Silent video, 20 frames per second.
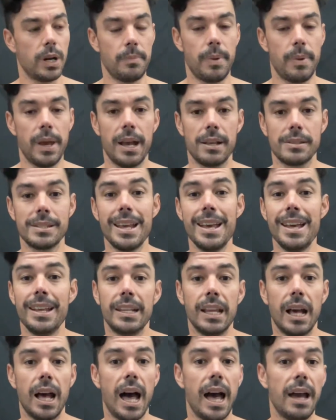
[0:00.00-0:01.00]
pounds.
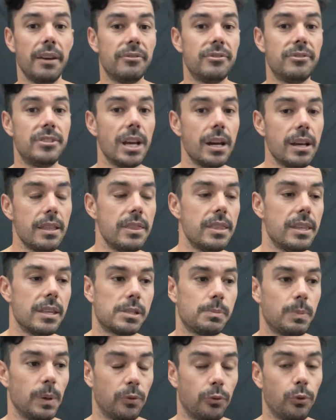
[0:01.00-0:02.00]
Now, I've done this
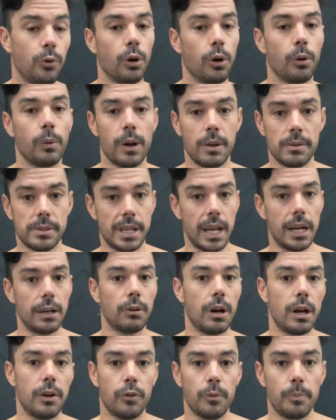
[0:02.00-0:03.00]
before. When I was getting
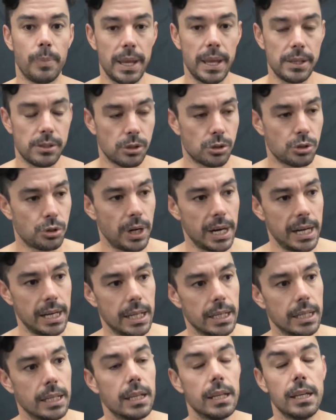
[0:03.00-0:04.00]
ready for basic
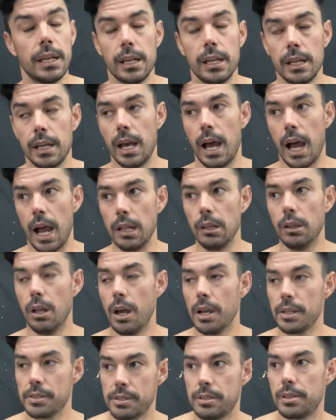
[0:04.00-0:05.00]
training, I
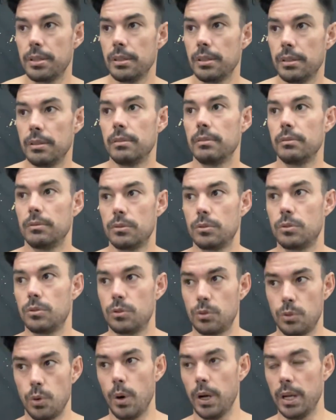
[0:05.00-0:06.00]
lost
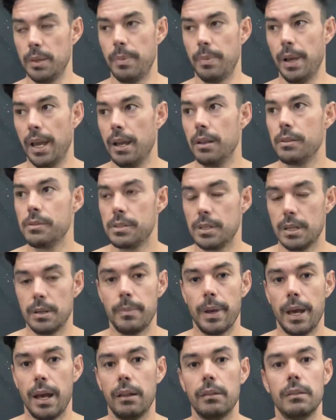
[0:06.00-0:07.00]
20 pounds in
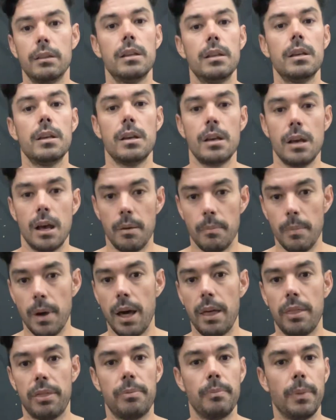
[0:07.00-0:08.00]
about a
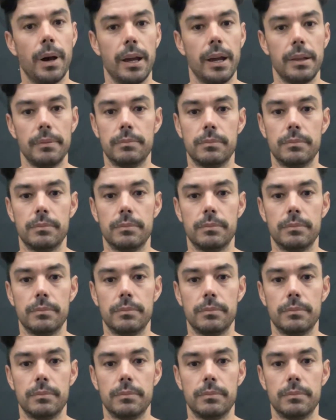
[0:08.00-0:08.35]
month. My